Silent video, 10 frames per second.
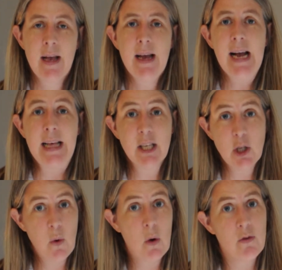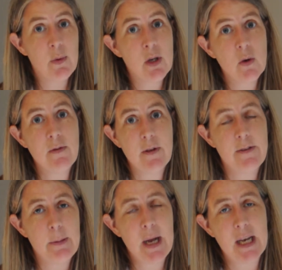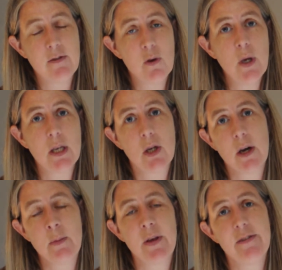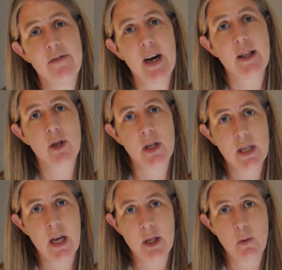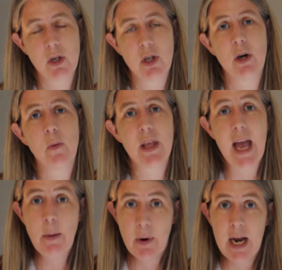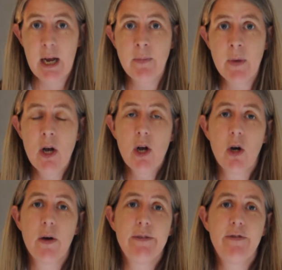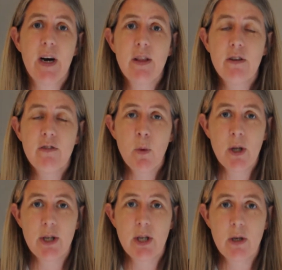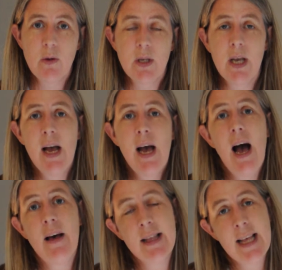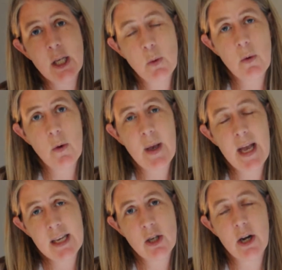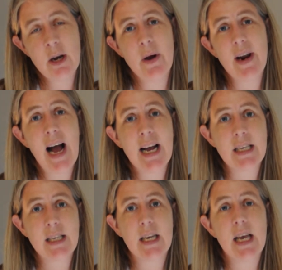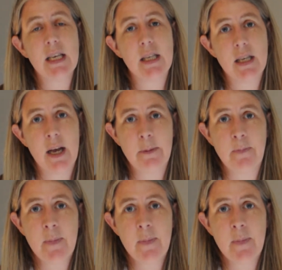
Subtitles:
And this is what we've been doing for the past few weeks, talking about the fathers and sons. We started with Abraham, called the father of multitudes. And then last week we began talking about Isaac, his son.